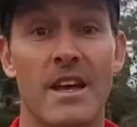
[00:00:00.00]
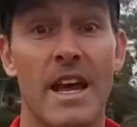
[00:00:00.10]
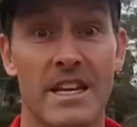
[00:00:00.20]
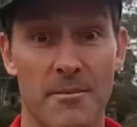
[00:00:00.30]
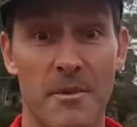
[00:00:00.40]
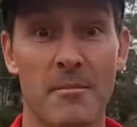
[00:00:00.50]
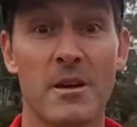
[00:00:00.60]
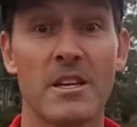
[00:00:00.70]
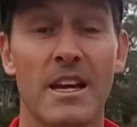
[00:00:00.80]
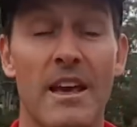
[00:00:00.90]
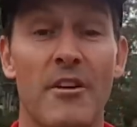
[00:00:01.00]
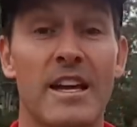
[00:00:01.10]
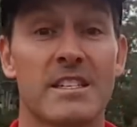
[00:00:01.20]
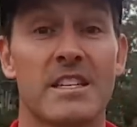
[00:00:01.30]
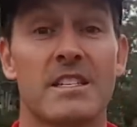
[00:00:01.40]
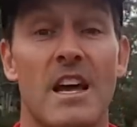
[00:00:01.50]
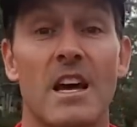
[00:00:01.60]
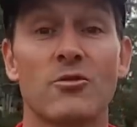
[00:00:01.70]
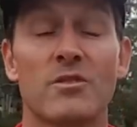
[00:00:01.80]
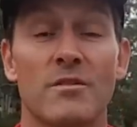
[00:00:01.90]
As a member, you'll have access to
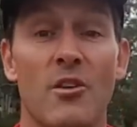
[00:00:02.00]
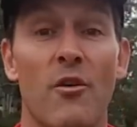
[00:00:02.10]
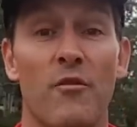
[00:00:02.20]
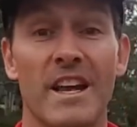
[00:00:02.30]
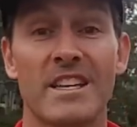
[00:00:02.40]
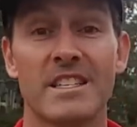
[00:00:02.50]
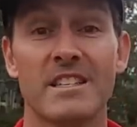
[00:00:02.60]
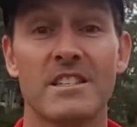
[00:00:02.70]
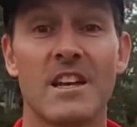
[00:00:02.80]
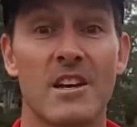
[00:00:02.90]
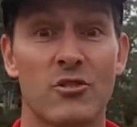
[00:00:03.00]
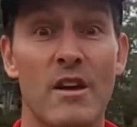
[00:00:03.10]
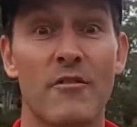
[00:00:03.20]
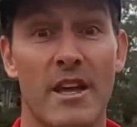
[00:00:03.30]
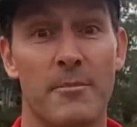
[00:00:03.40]
hundreds of golf lessons, travel